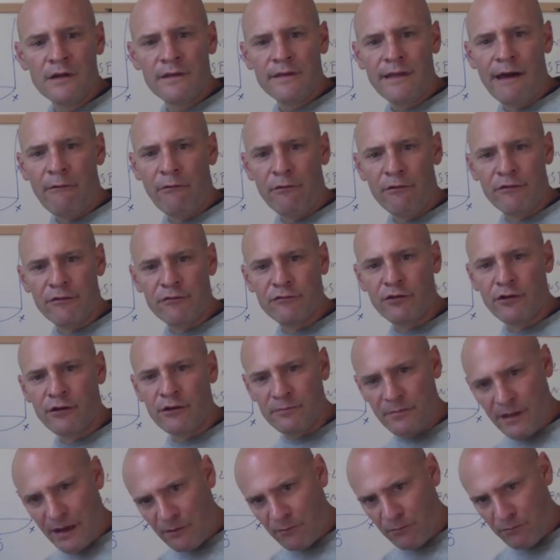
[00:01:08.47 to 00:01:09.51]
That was a
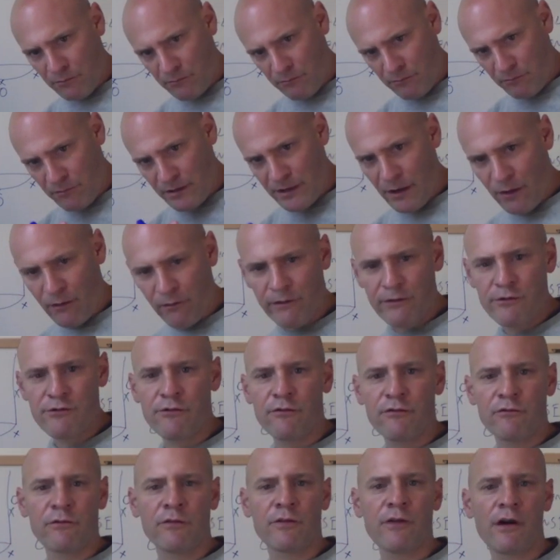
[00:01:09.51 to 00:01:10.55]
term that we always
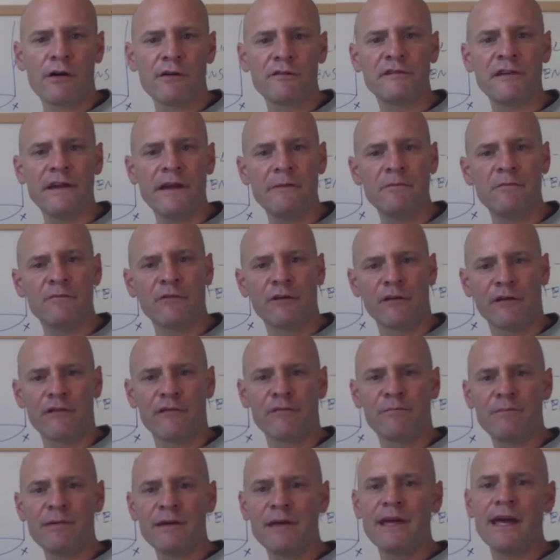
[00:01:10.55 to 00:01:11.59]
use with our teams,
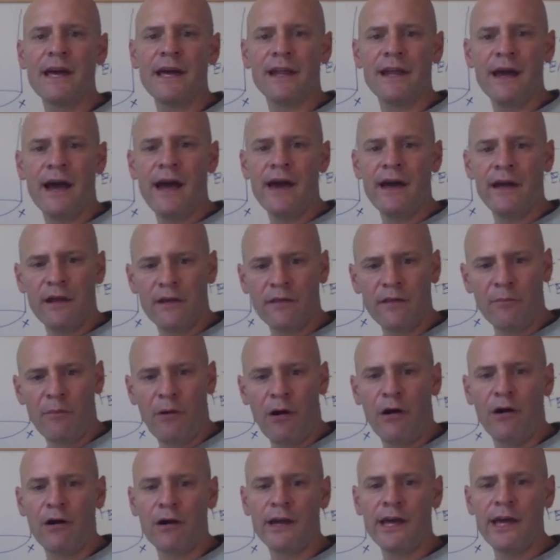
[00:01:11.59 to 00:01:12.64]
was get ahead of the
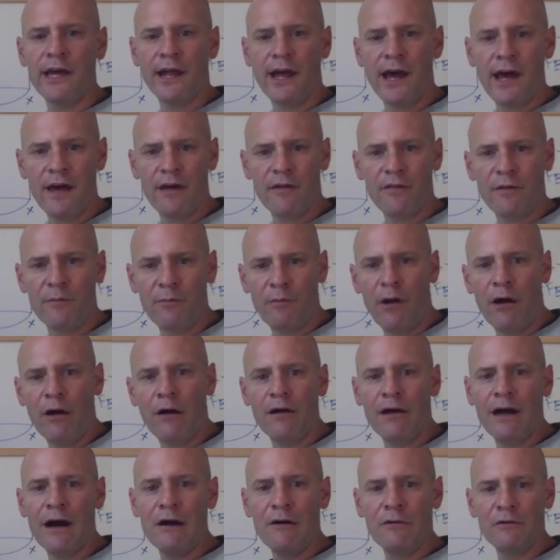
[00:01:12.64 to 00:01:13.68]
ball,
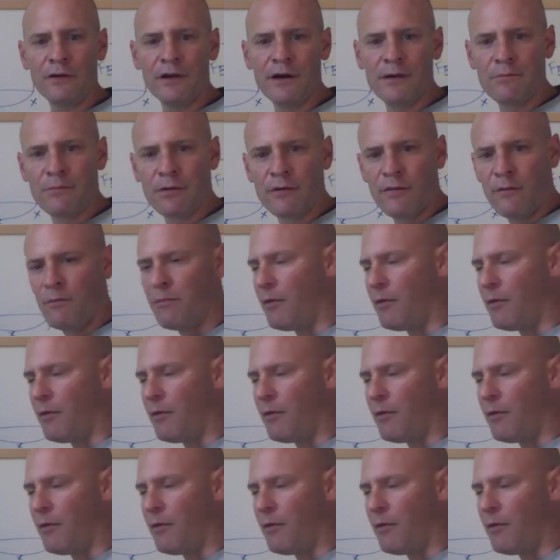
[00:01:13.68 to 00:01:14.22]
outnumber the